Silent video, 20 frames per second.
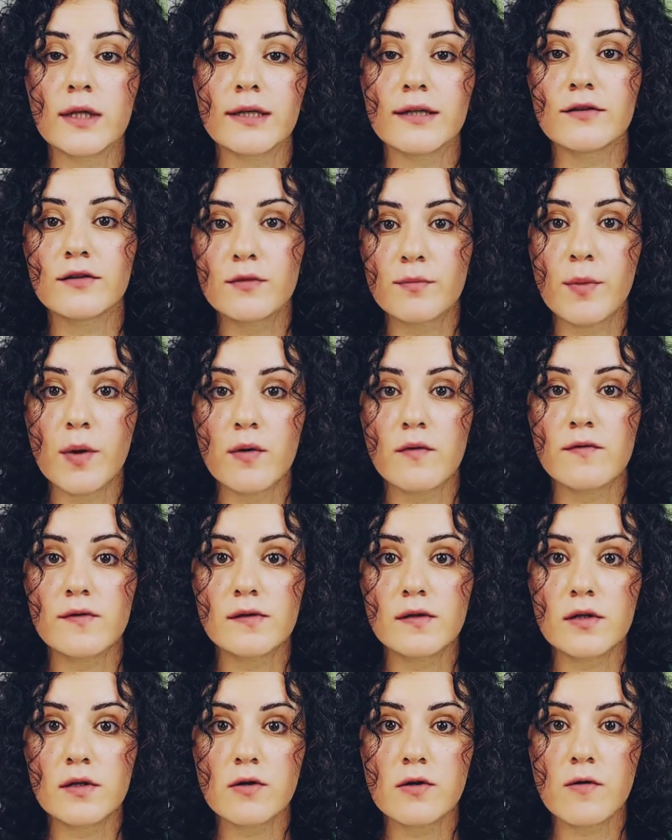to both
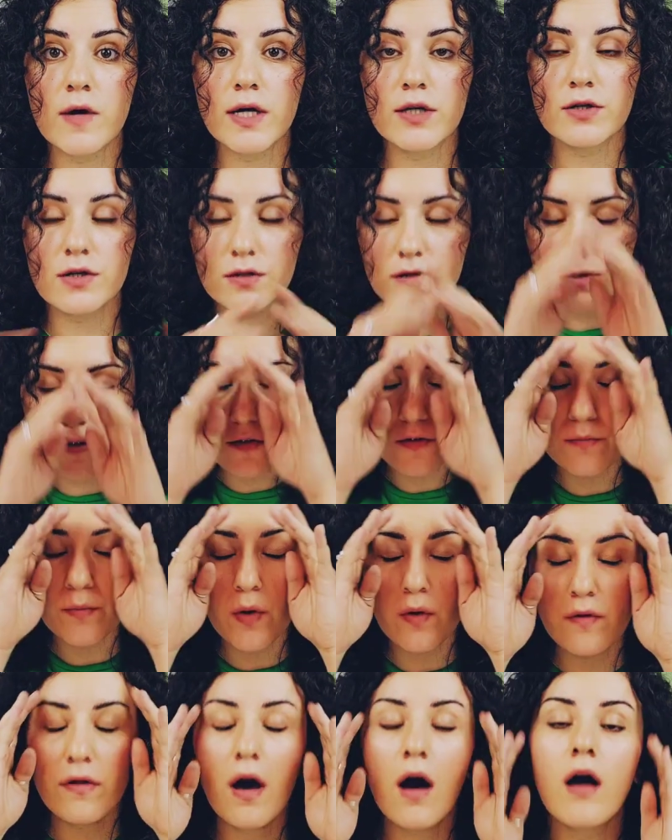situations,
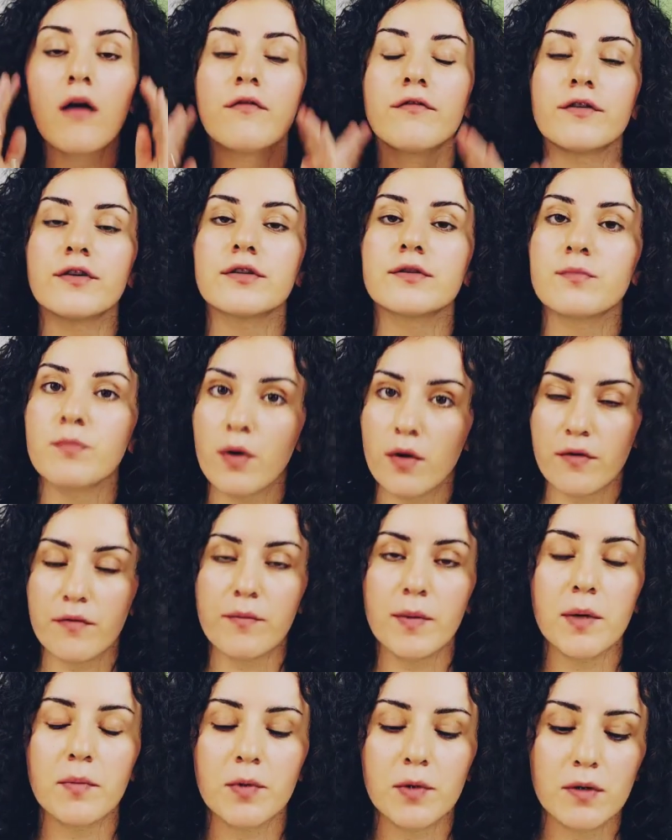both offers, both
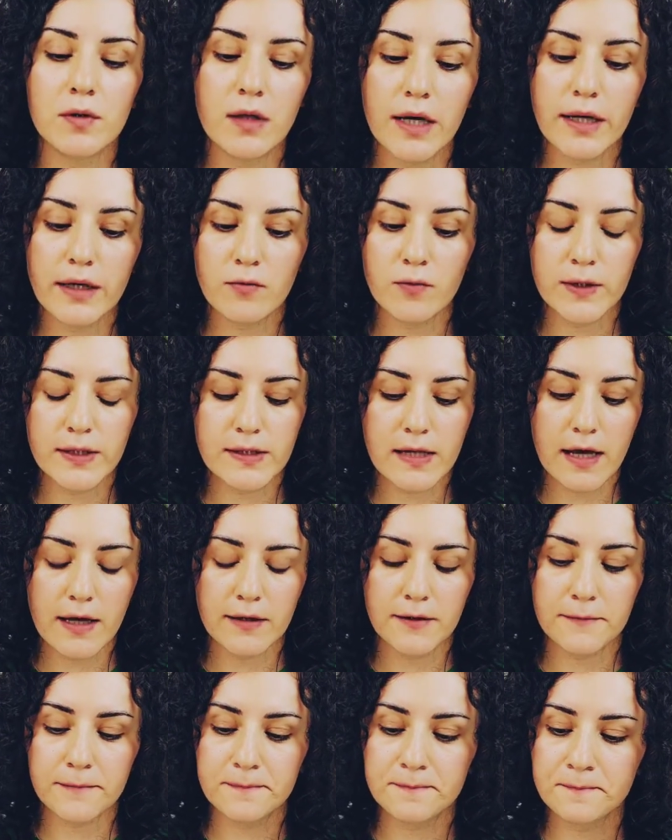people, like we
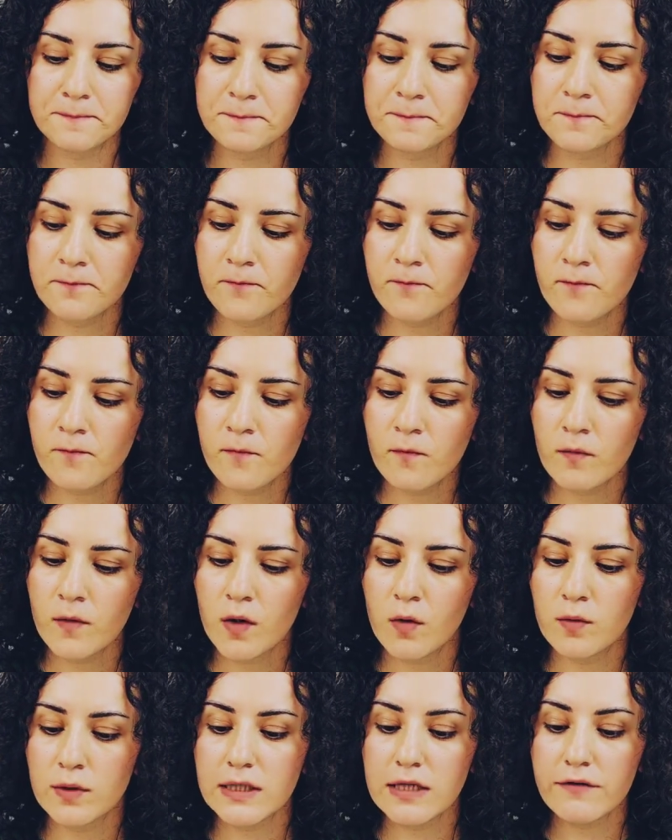said.
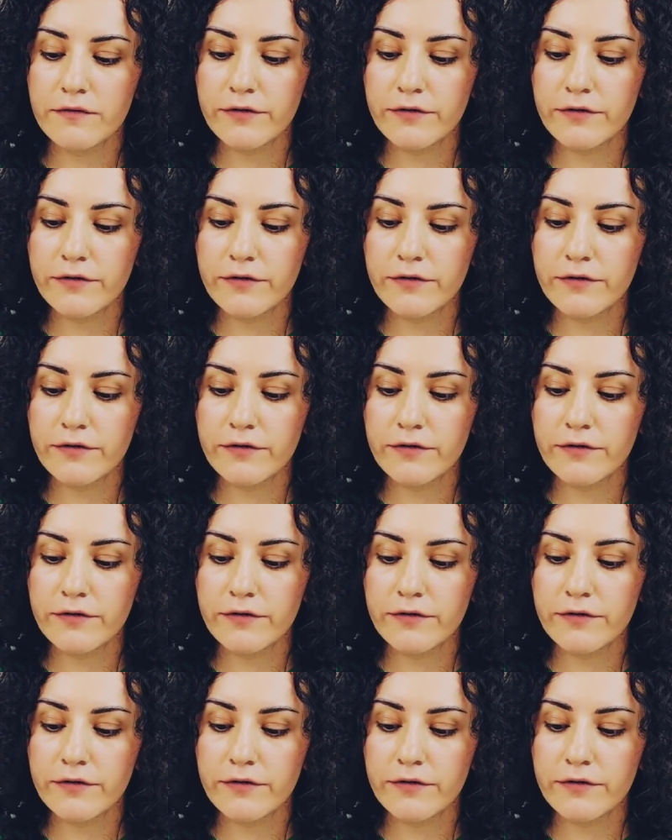Whatever